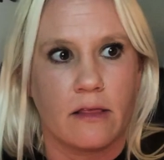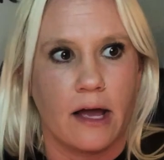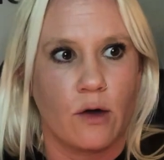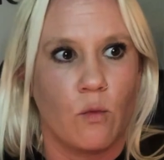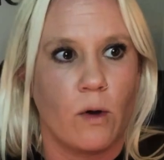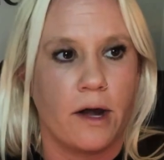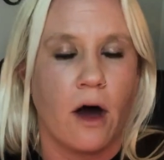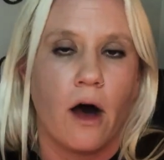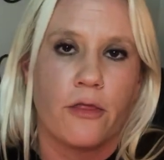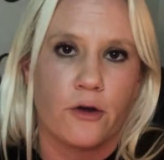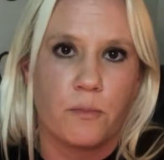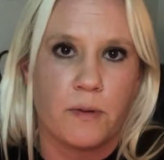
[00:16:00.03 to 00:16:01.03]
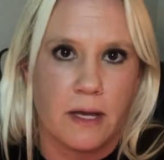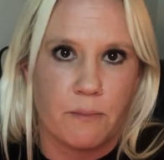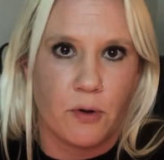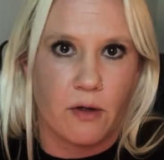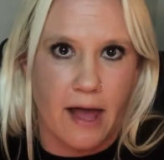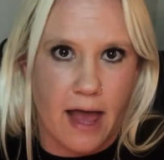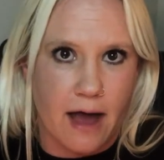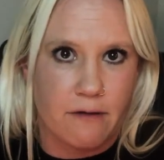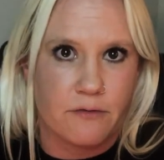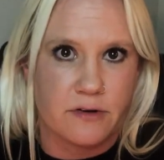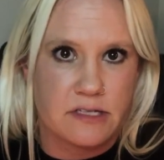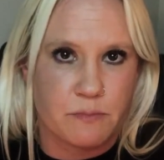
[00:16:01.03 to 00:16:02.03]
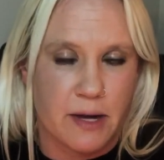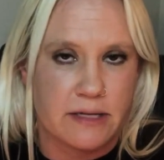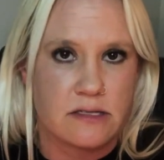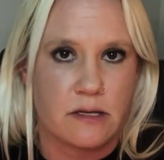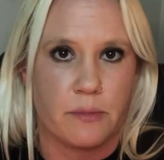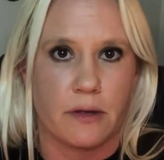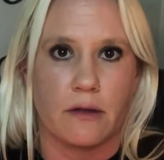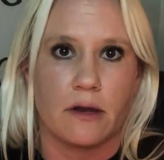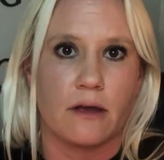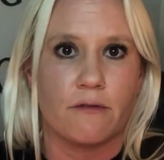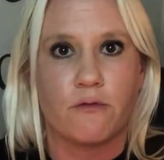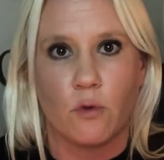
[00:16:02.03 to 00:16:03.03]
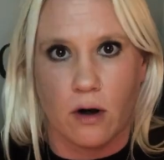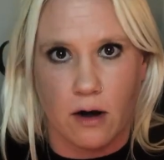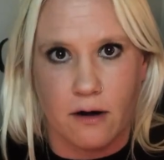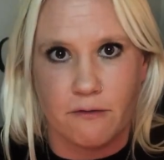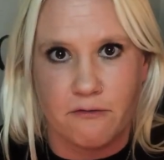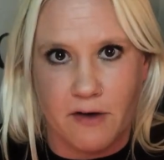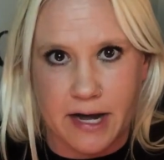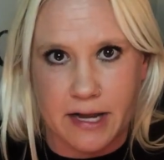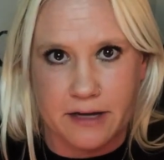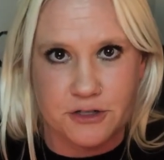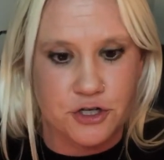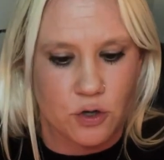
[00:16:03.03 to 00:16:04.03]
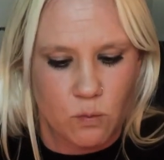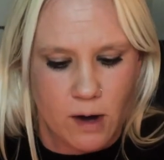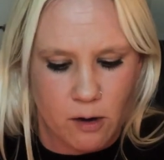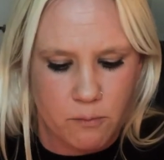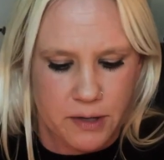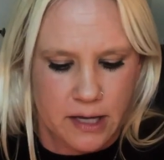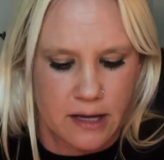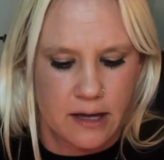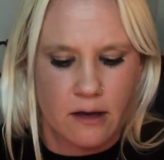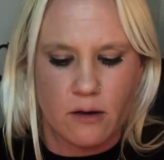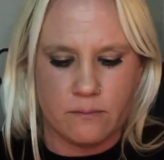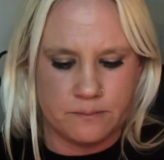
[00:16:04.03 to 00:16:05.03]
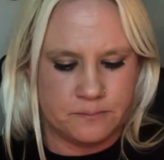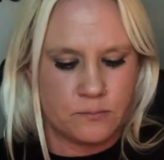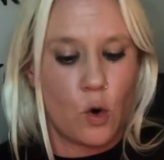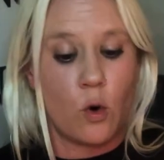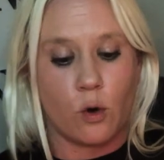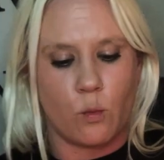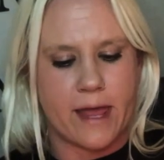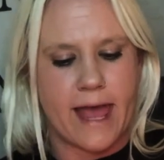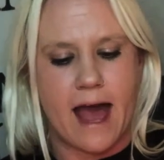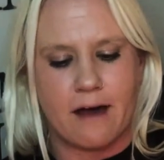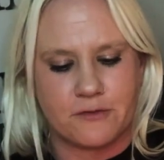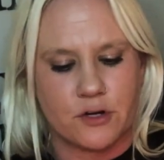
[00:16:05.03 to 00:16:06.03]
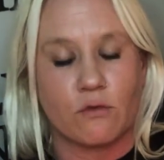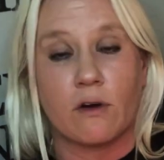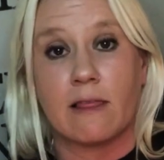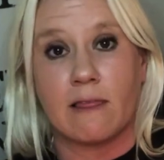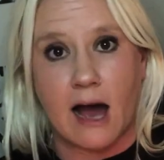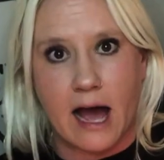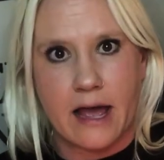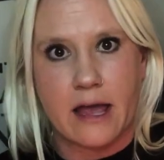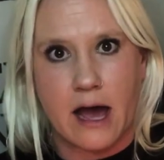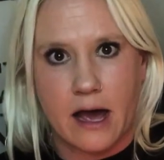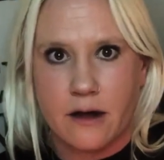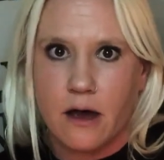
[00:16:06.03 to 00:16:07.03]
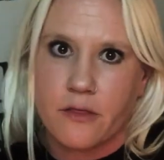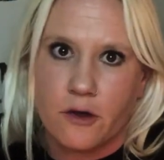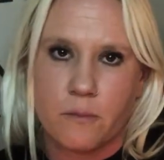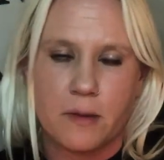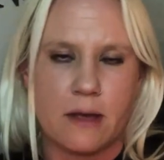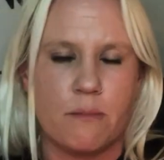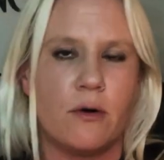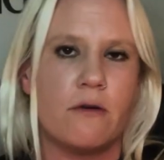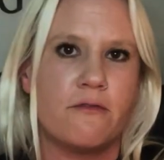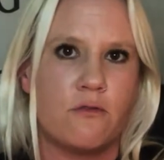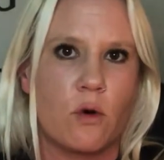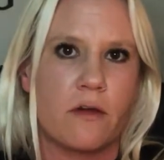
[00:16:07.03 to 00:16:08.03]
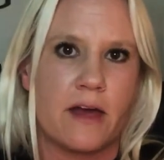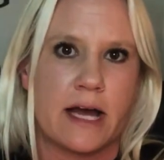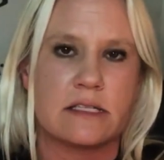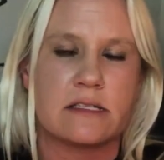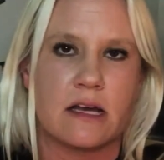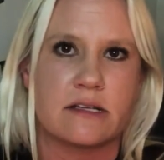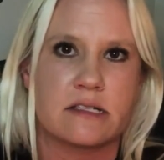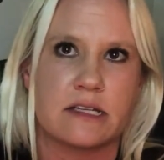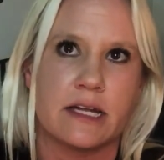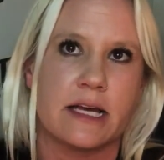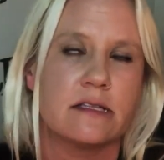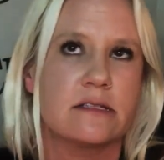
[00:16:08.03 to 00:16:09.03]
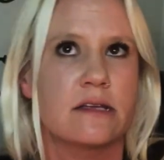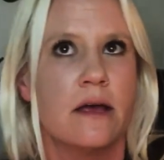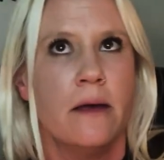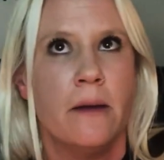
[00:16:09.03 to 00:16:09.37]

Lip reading: Like when other people have responsibility for our financial well-being or we have to rely on other people for that sustenance.